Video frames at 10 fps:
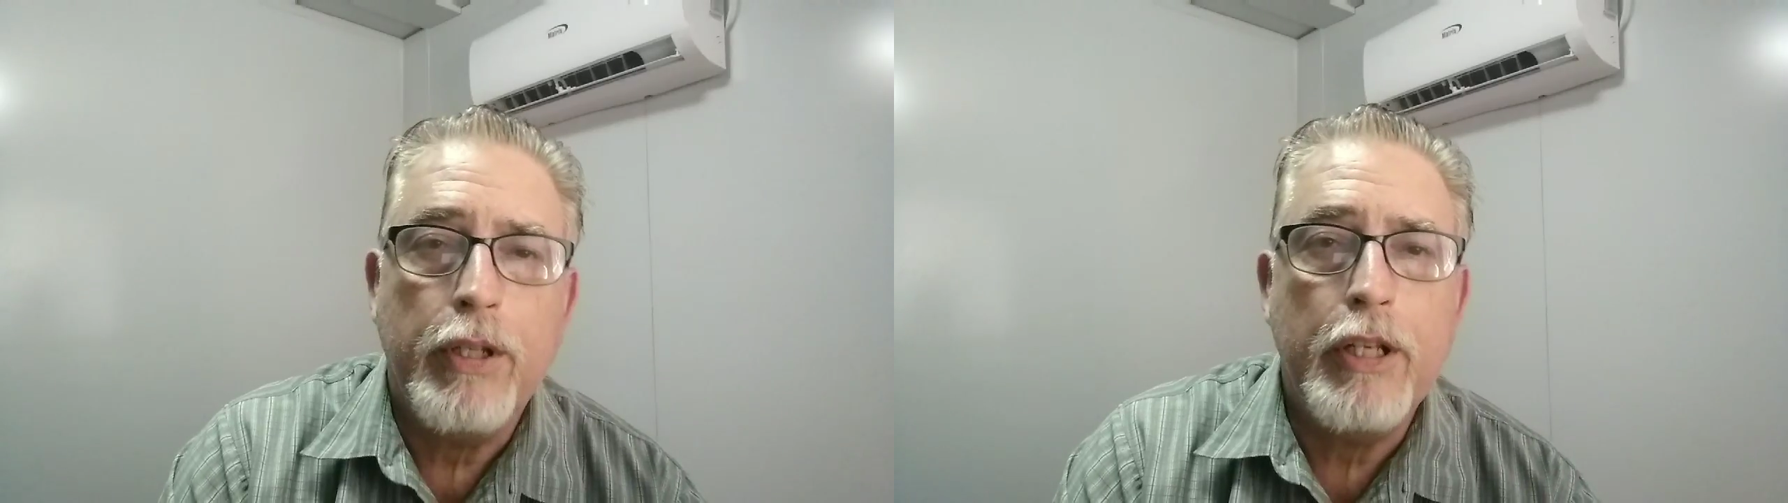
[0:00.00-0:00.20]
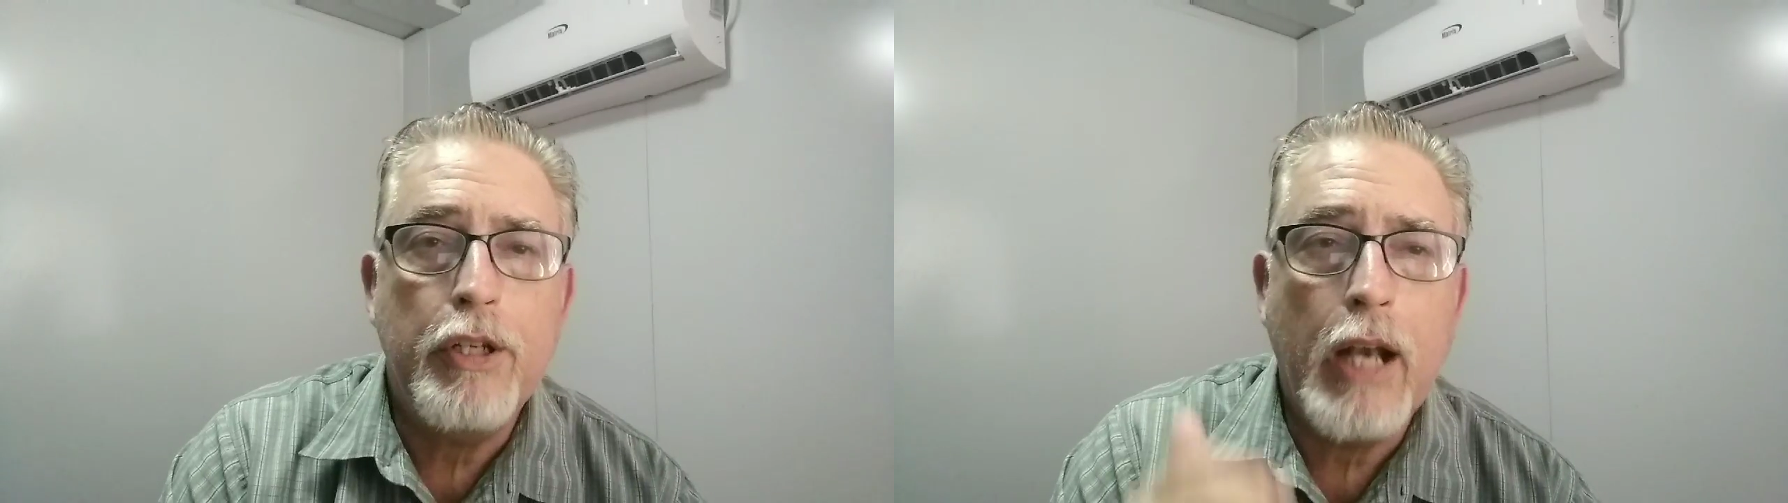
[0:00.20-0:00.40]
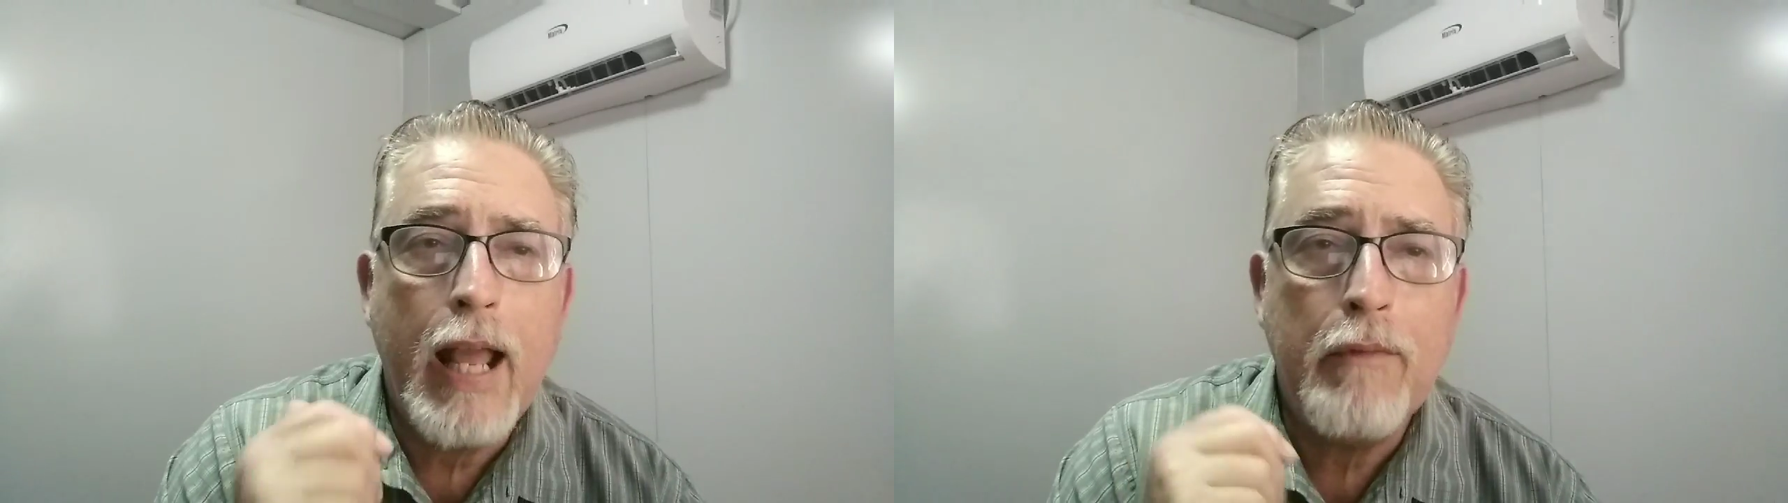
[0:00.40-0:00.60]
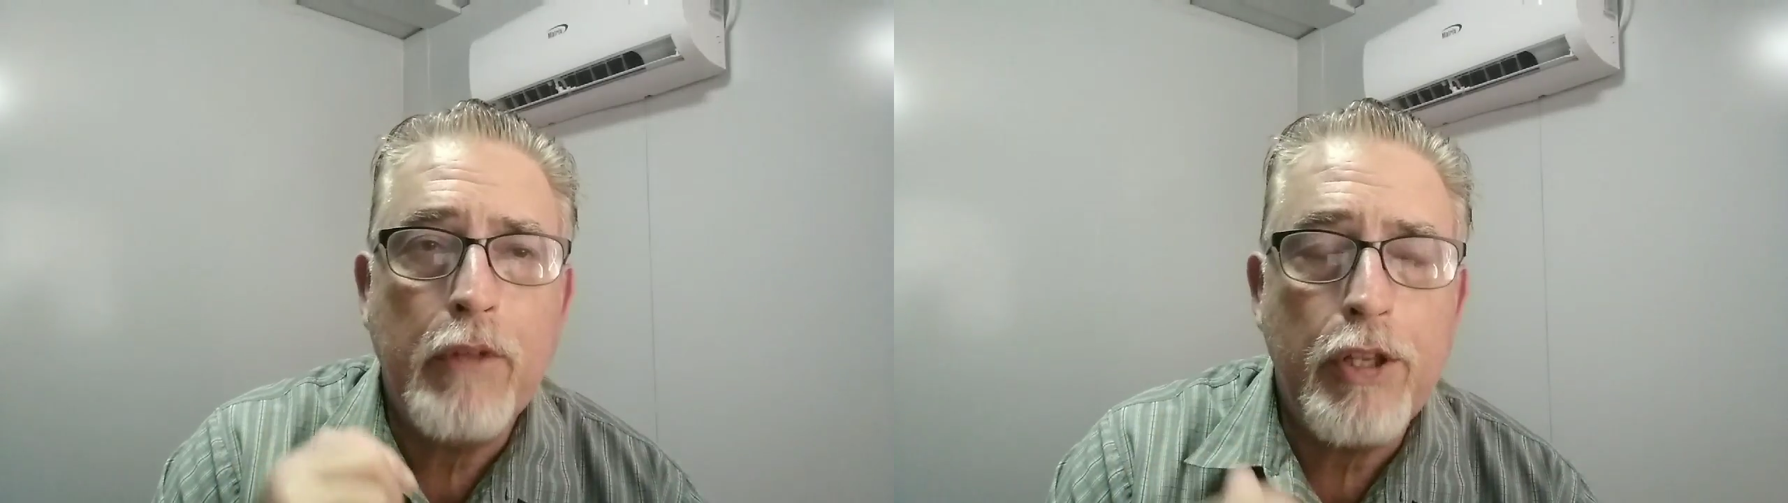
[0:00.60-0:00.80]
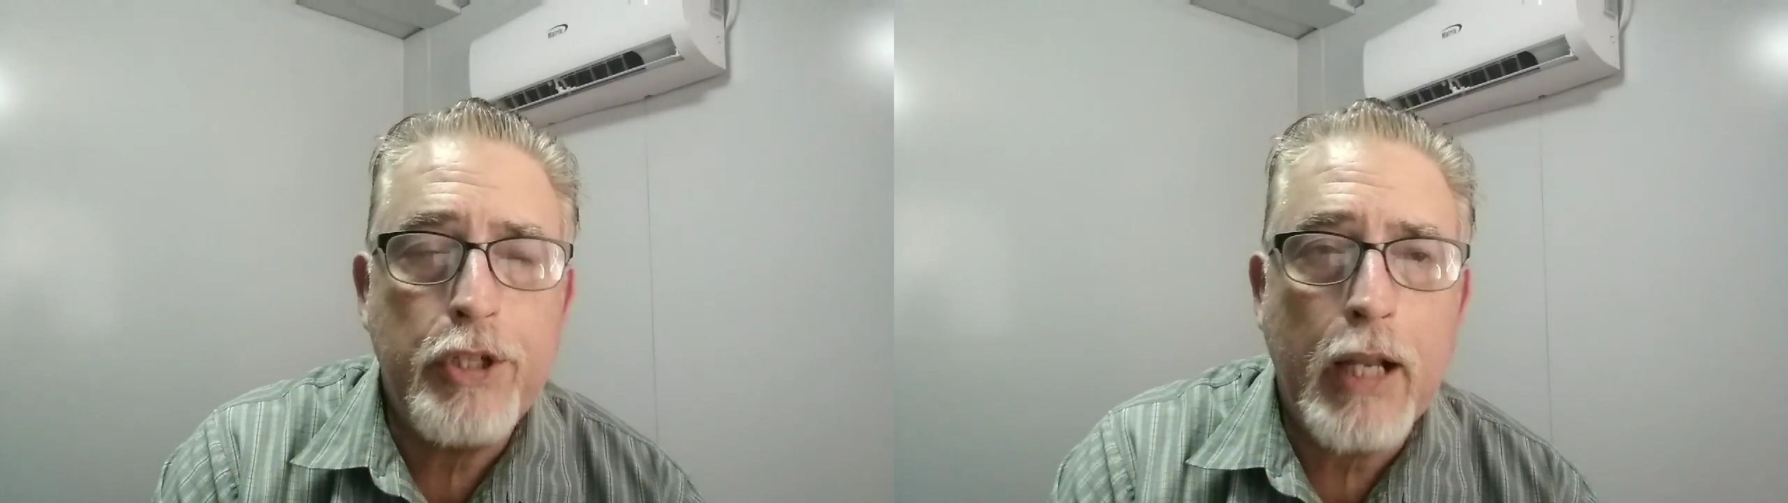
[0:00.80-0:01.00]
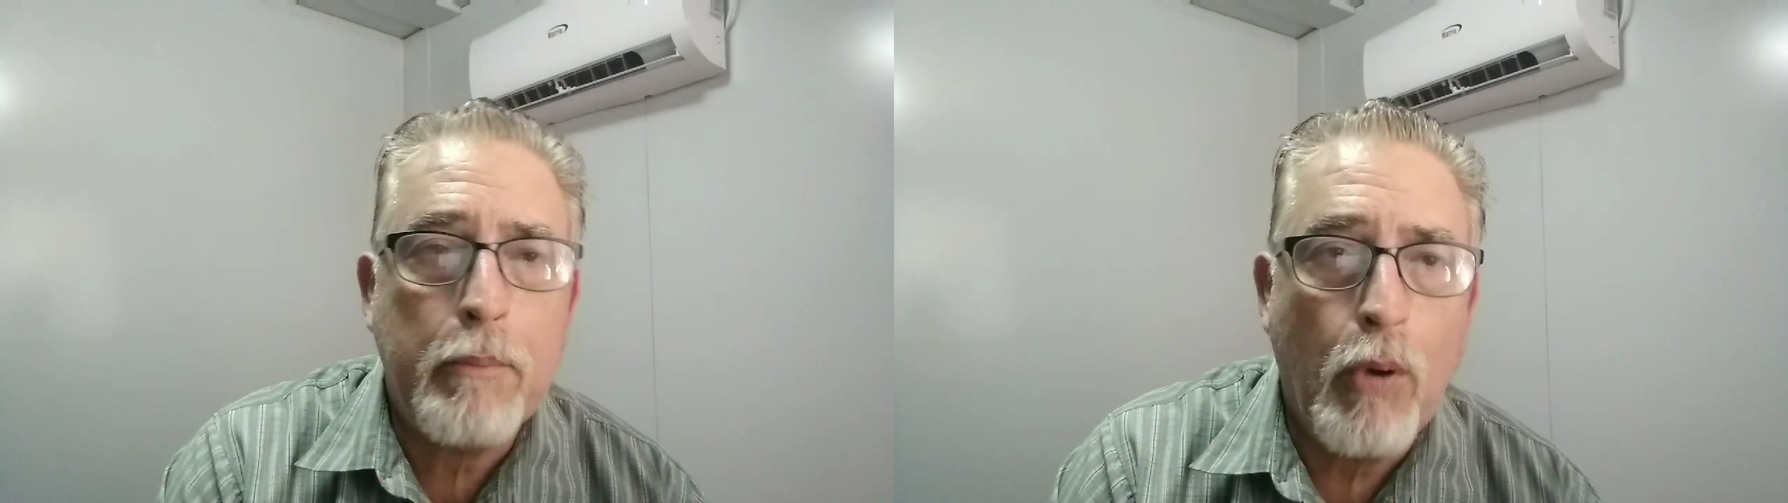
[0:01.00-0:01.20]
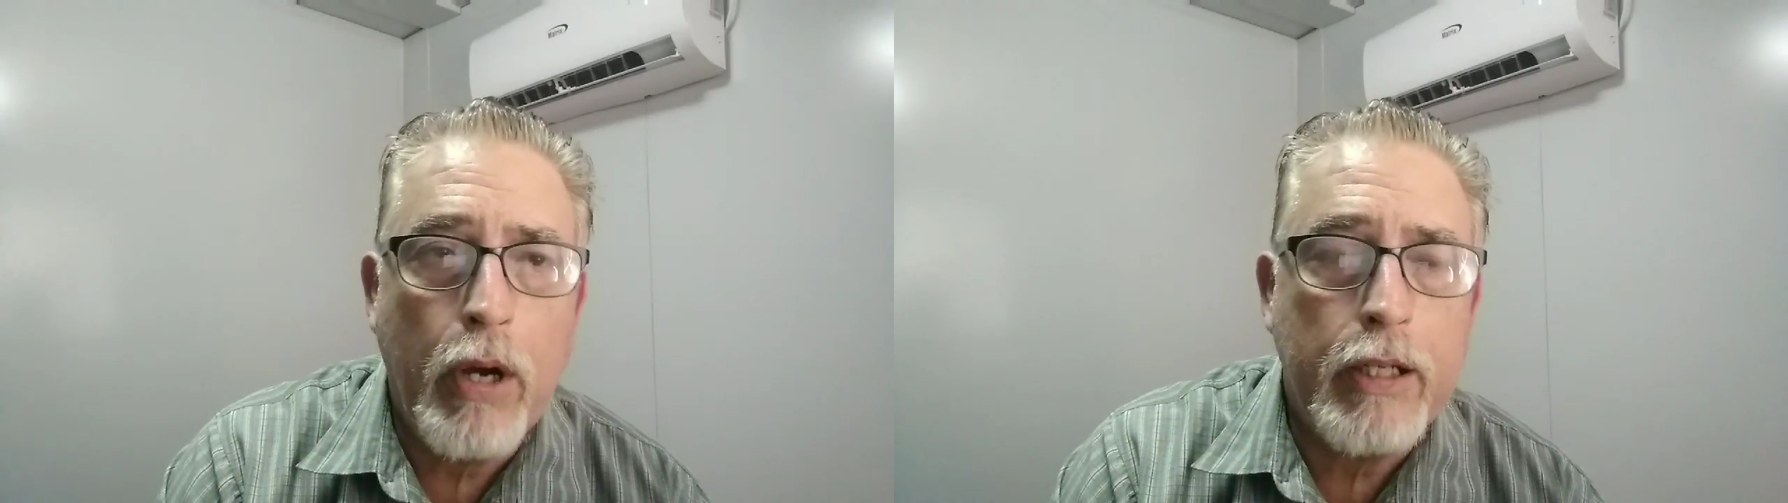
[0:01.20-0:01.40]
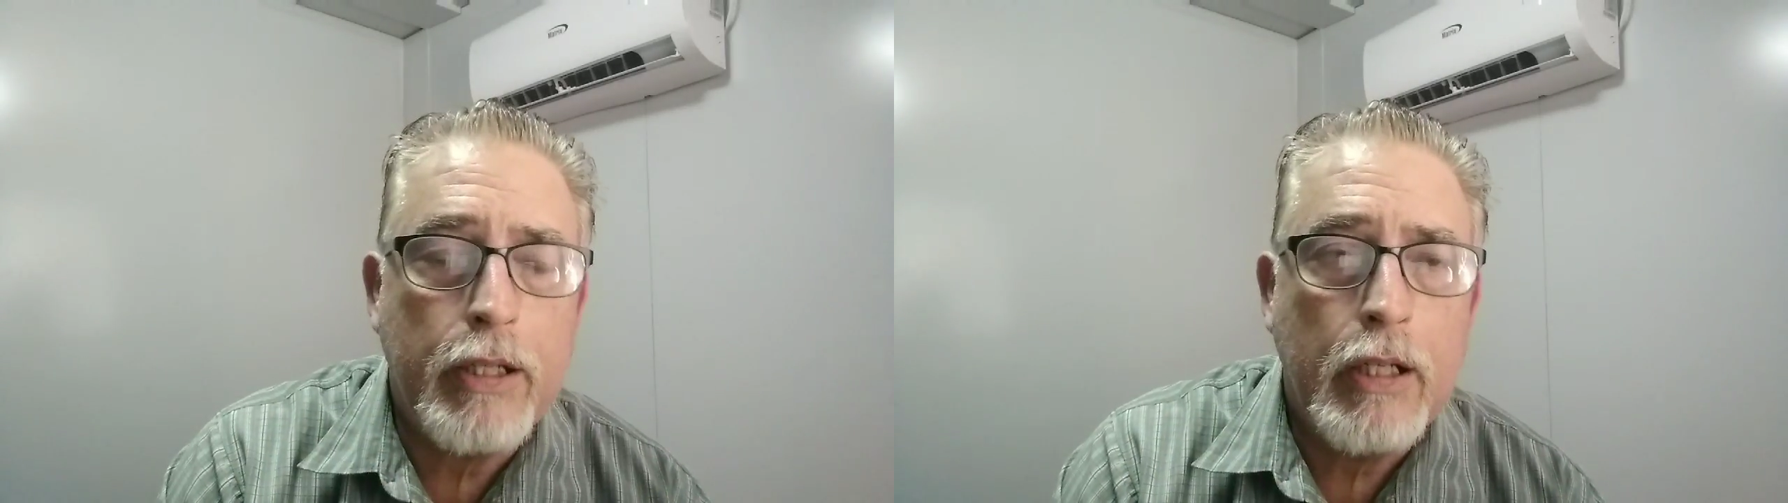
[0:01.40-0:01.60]
Then you're going to have another
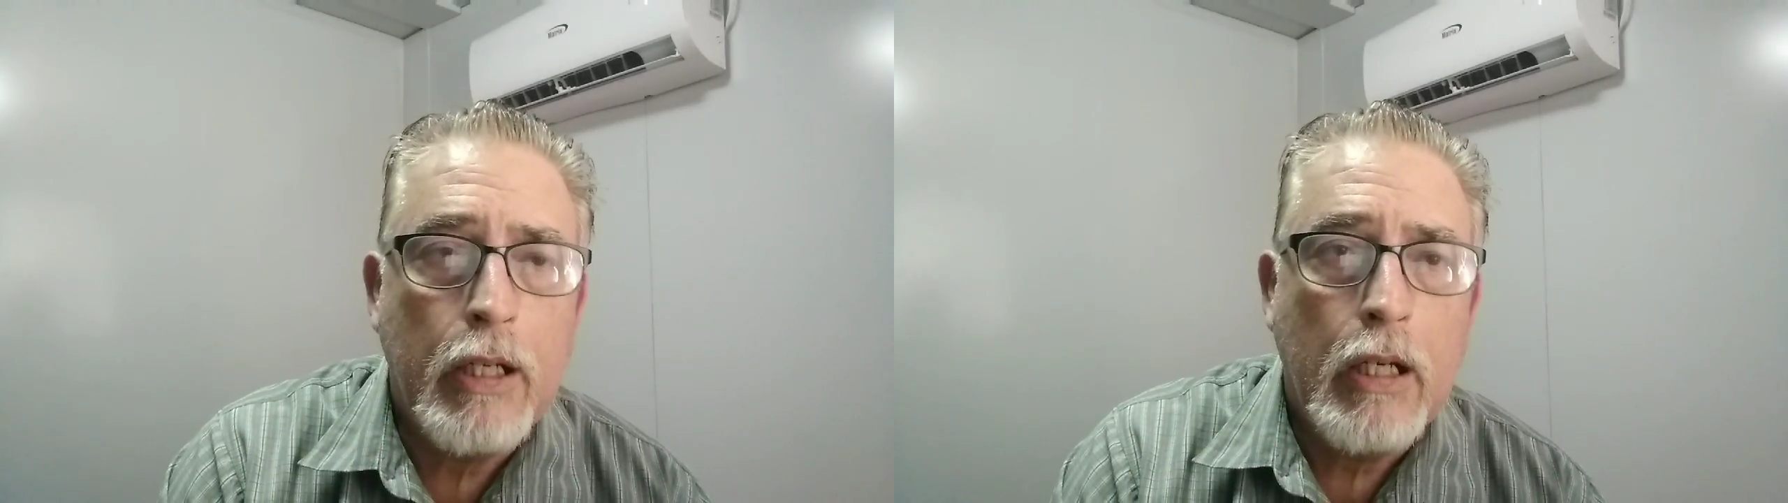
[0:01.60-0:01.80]
checkpoint